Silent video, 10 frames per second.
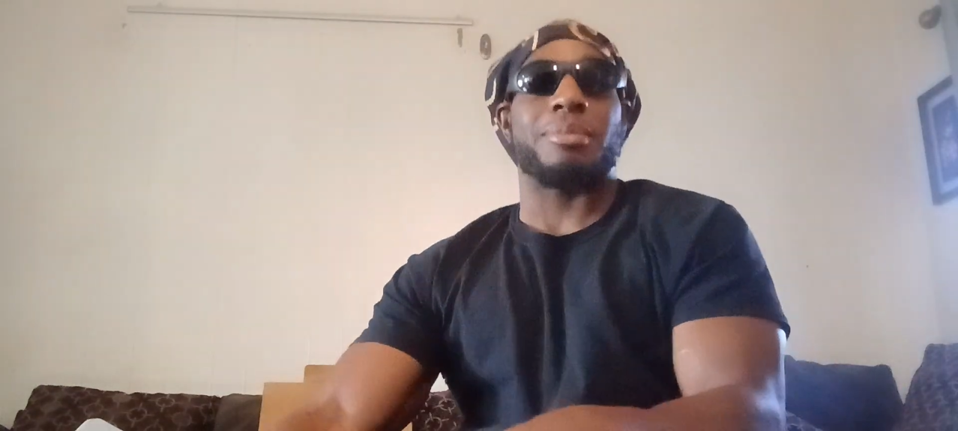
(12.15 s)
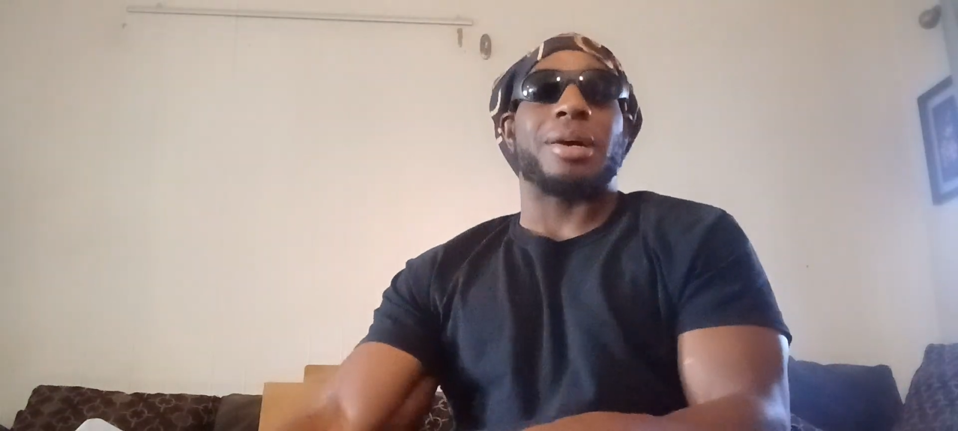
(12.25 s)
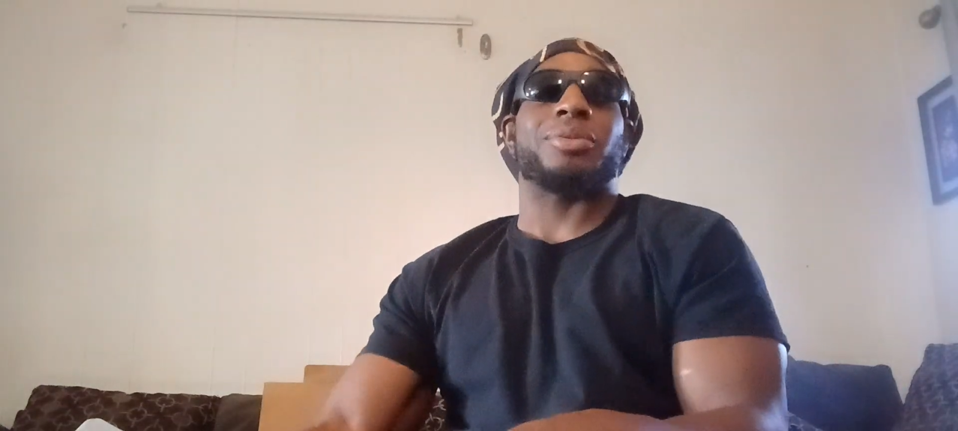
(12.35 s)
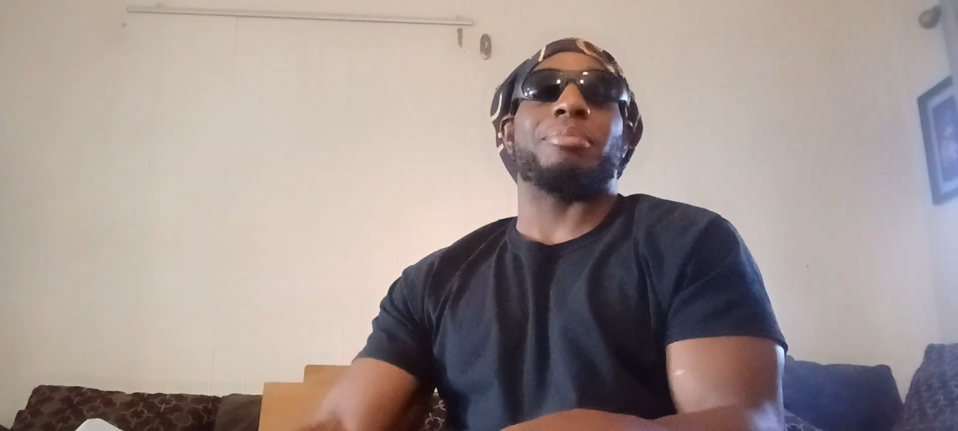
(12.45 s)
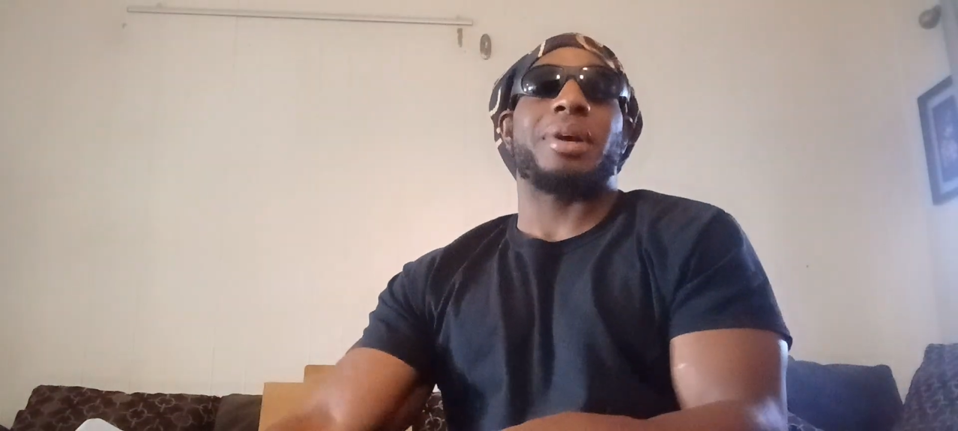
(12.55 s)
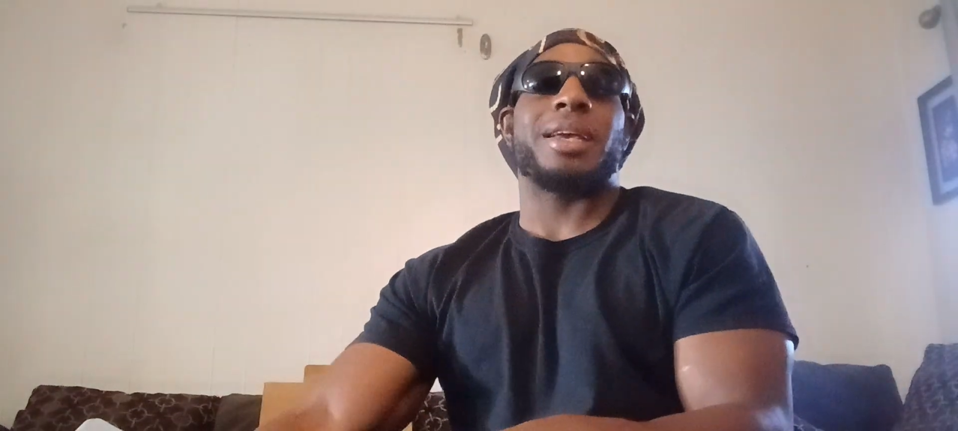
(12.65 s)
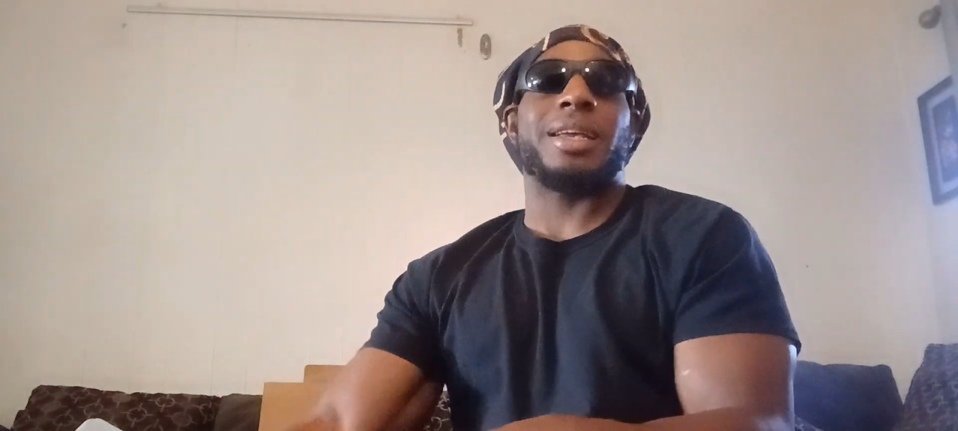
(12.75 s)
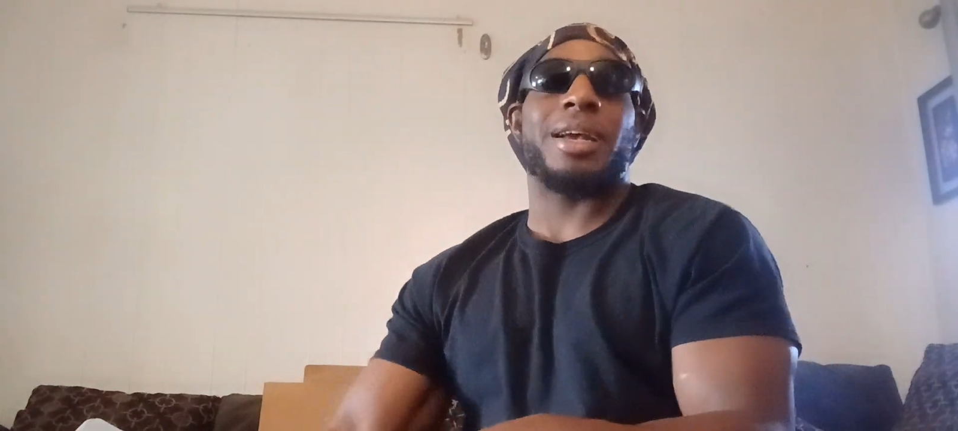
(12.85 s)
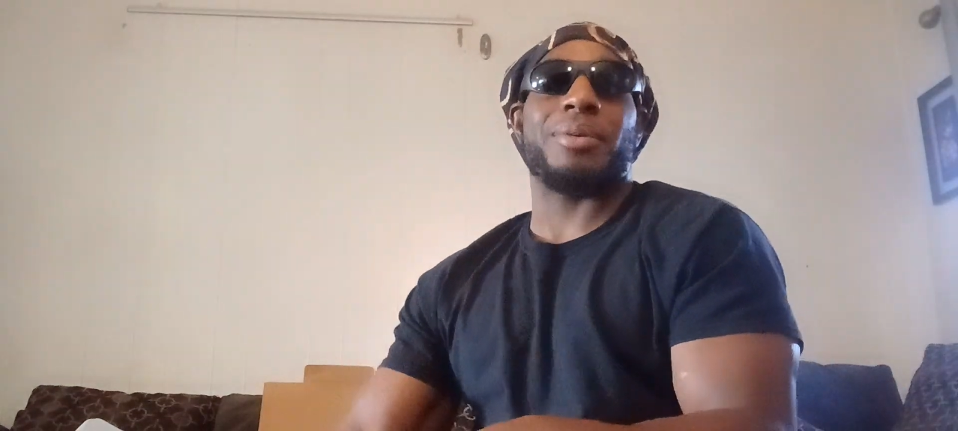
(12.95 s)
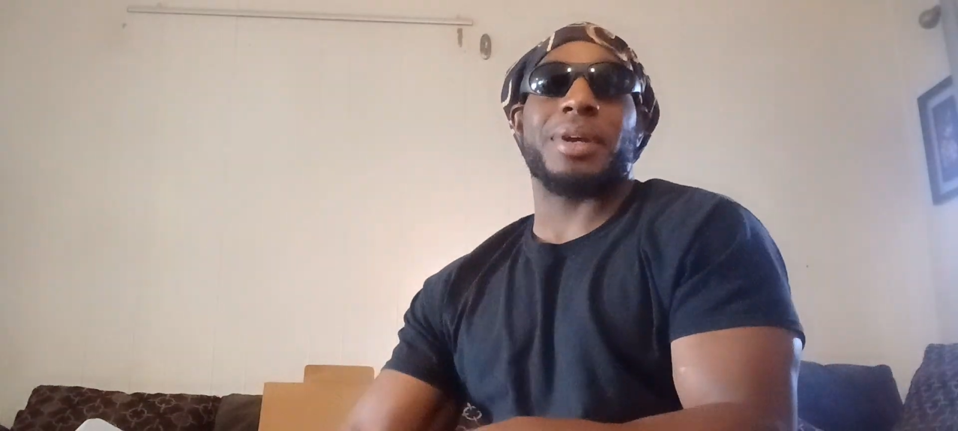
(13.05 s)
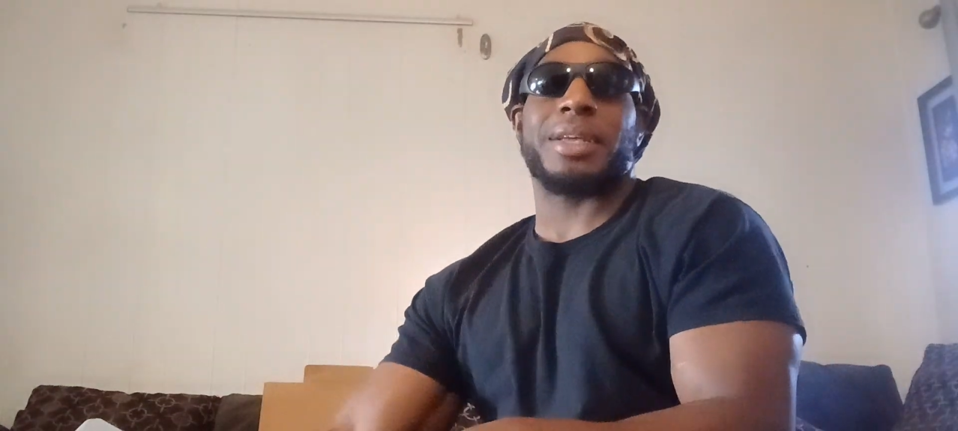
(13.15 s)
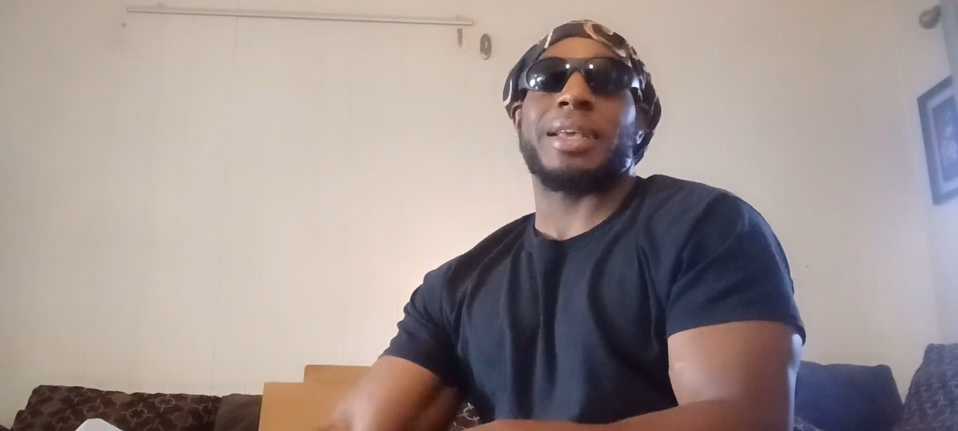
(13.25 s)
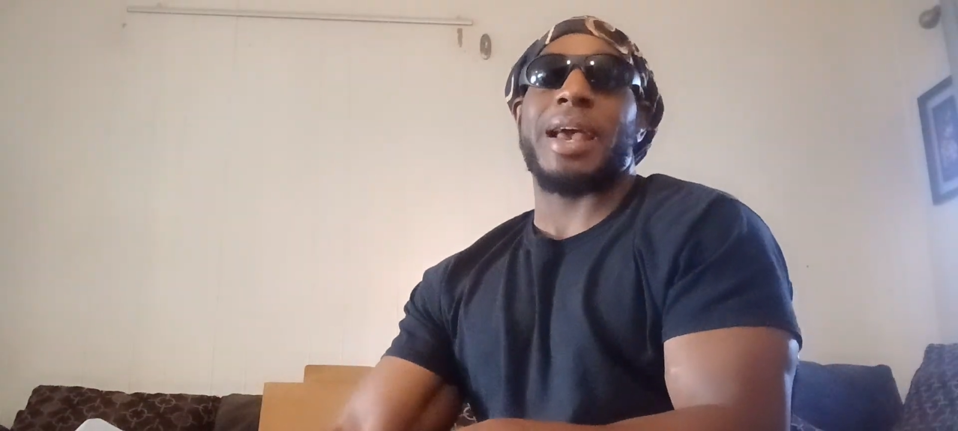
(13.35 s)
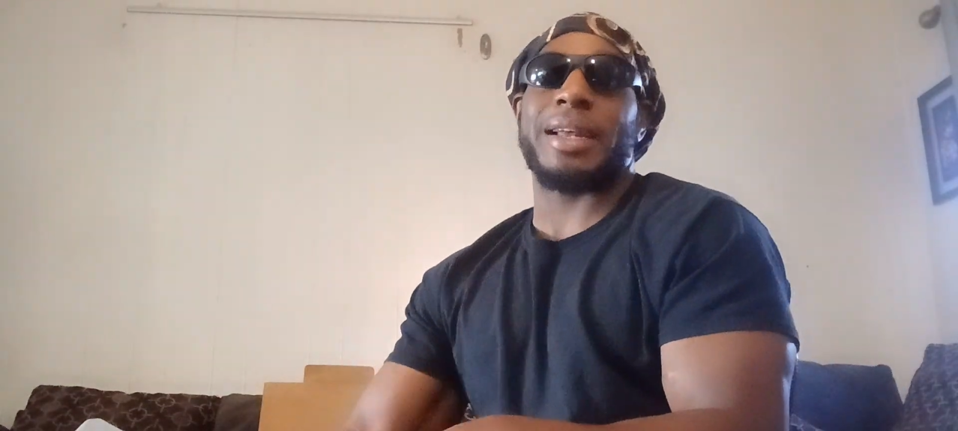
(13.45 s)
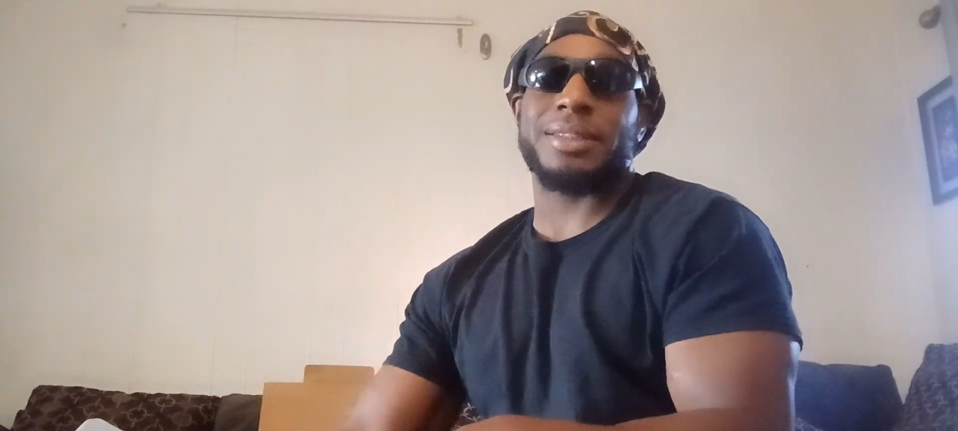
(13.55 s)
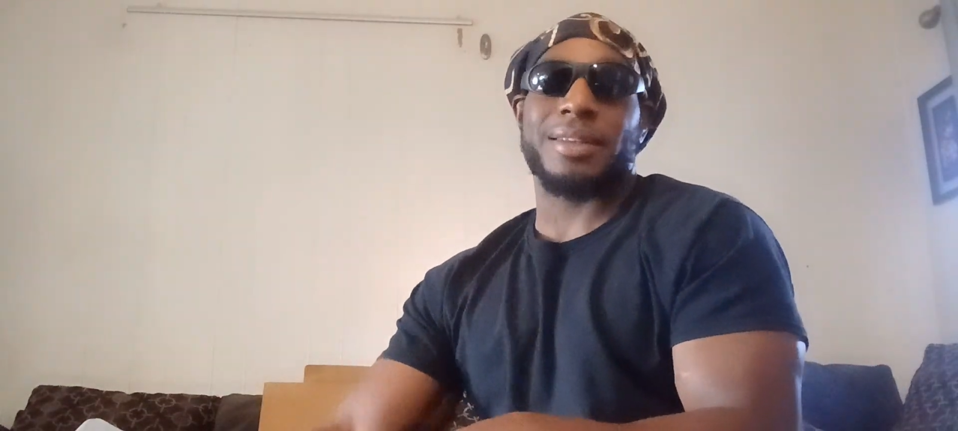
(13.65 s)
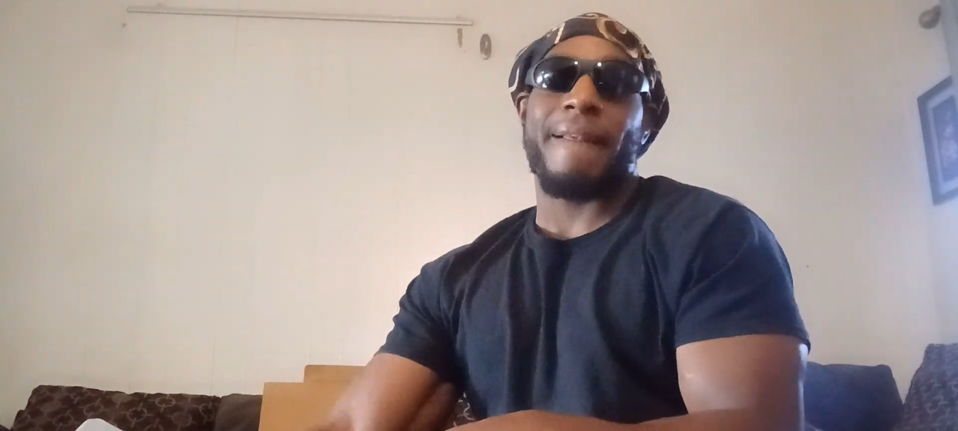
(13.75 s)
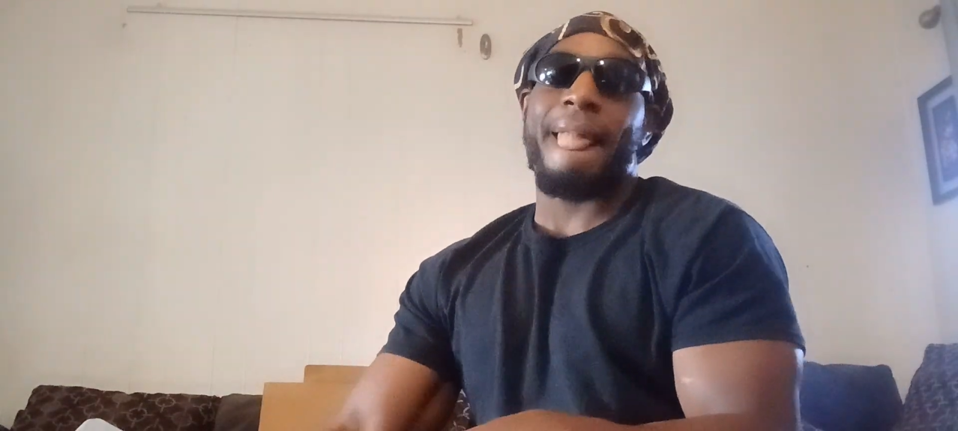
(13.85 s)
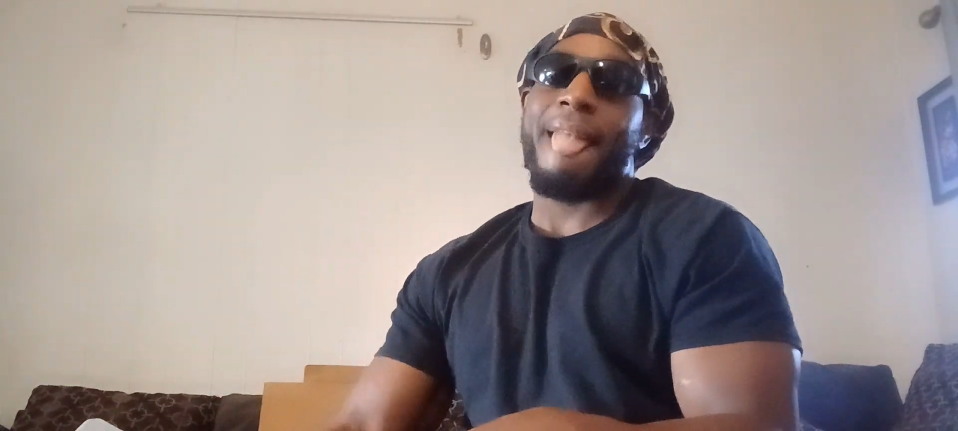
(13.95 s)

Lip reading: about the Bay Area cats,